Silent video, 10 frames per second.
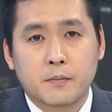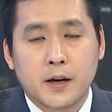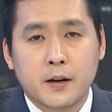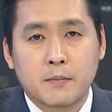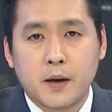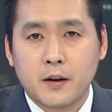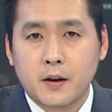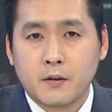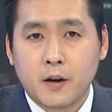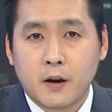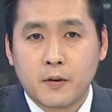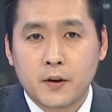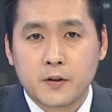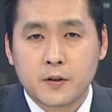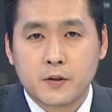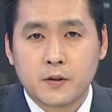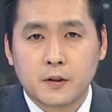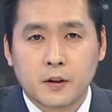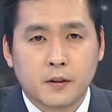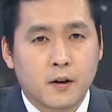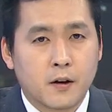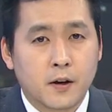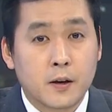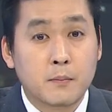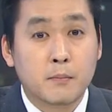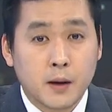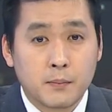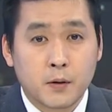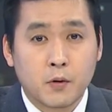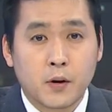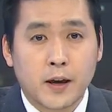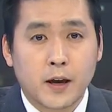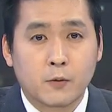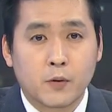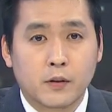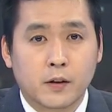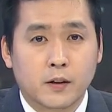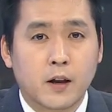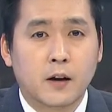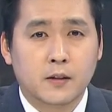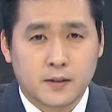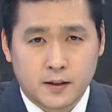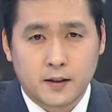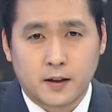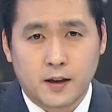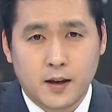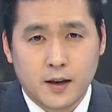but in many other areas, it's still a long and bumpy road ahead with the clock ticking.